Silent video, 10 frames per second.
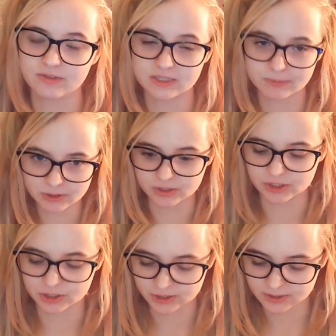the special
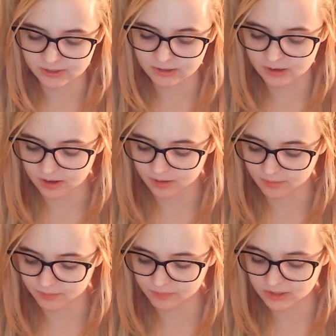edition.
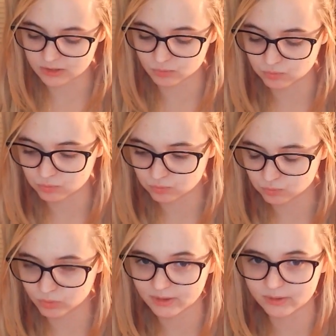It's
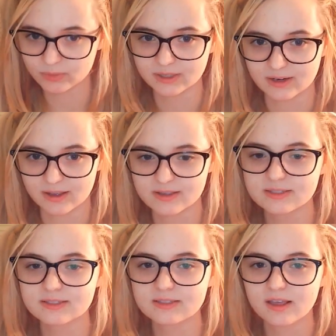really, really
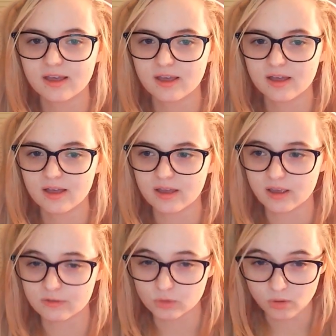nice.
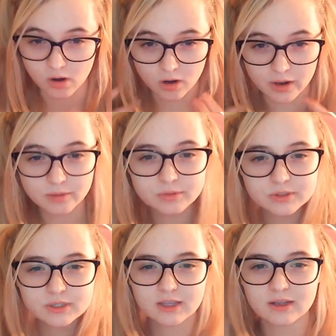If you are able
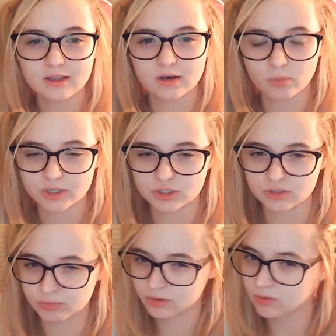to get it, which
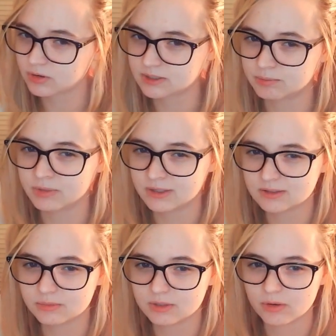pre-orders may
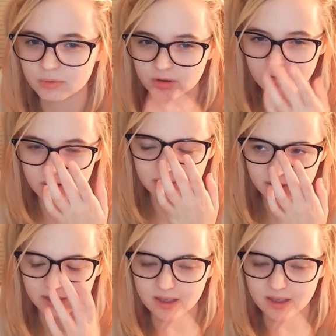still be open or not, like